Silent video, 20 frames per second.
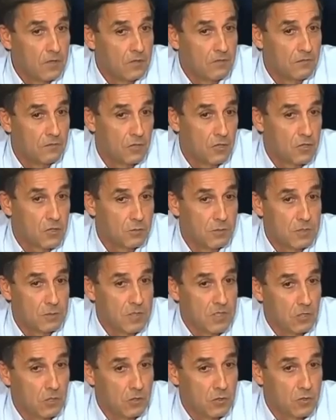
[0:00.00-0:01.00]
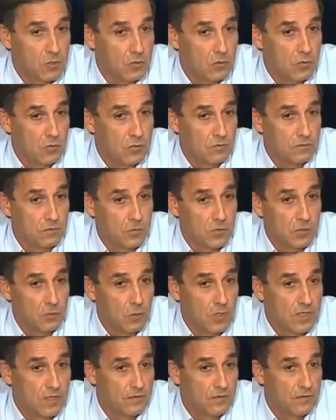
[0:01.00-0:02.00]
France must be close to
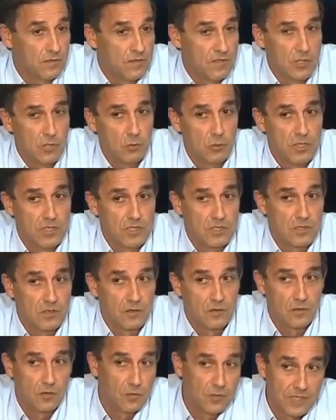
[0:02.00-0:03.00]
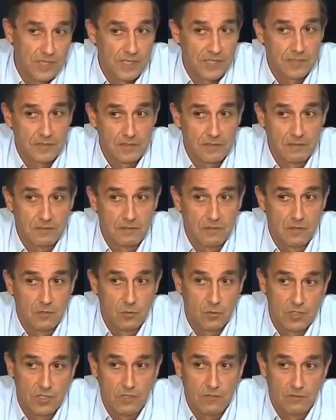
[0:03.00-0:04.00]
41, the US 38.
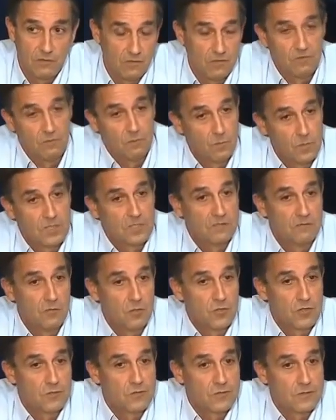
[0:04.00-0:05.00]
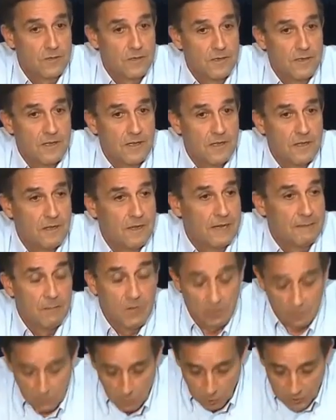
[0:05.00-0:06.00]
You see, big differences. And
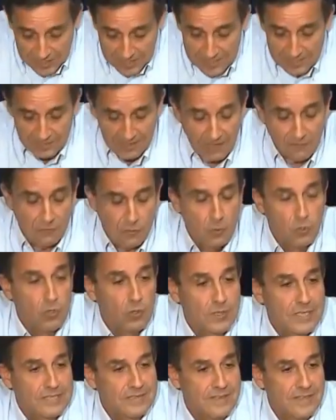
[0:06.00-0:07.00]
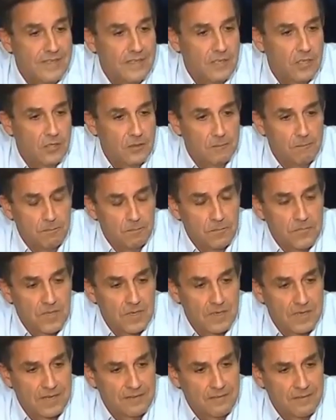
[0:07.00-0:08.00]
again, if you look at the
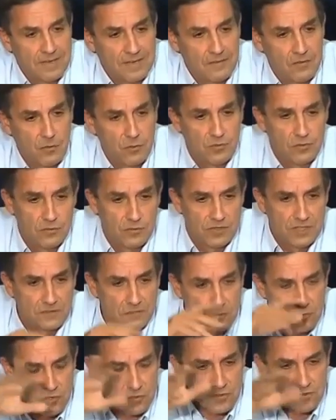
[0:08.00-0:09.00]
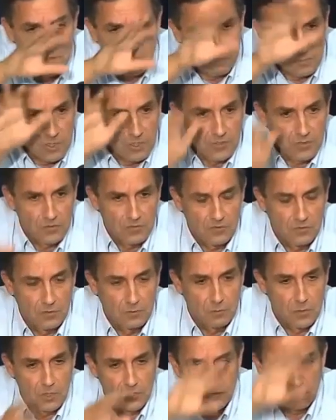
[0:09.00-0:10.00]
differences in
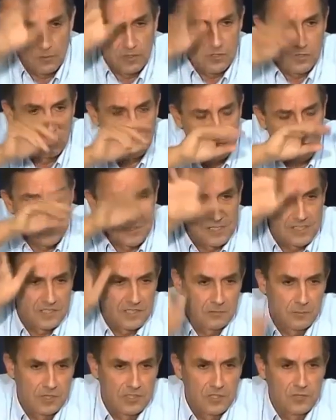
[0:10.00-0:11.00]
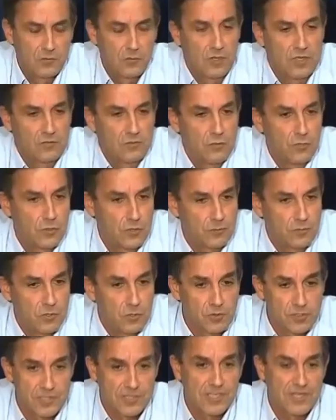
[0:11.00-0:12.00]
birth rates or fertility rates throughout Europe,
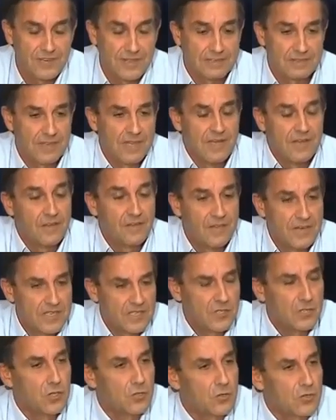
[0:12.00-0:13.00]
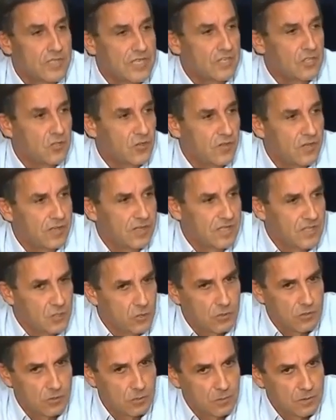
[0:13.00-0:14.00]
you'll see that there is no such thing as
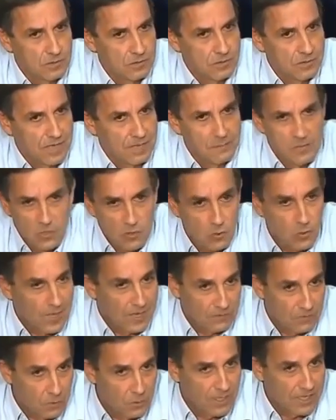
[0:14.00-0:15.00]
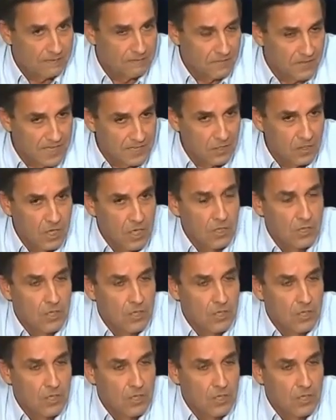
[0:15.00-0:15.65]
Europe. I mean, you have now,